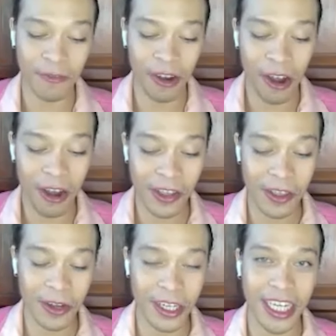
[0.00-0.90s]
on or before
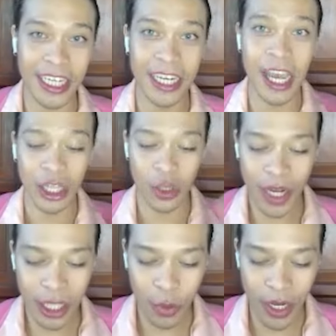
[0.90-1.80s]
August 13,
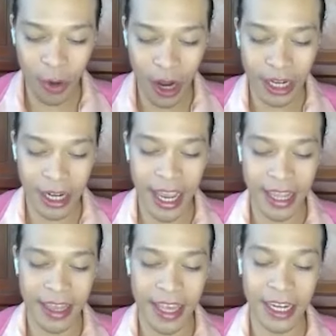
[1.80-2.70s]
2021,
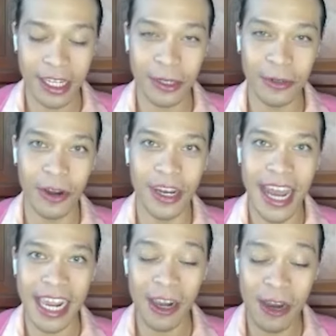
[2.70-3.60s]
and send it to
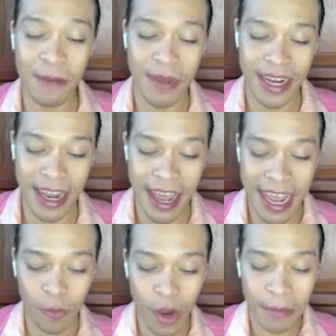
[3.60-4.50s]

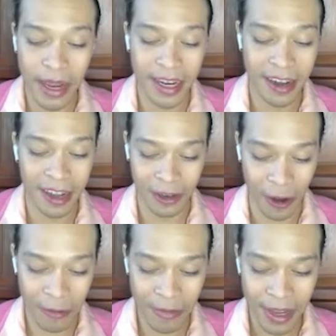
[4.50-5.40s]

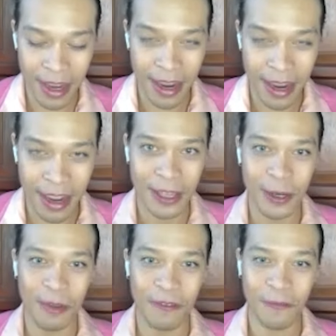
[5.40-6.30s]
nylonmanila@1mega.com. So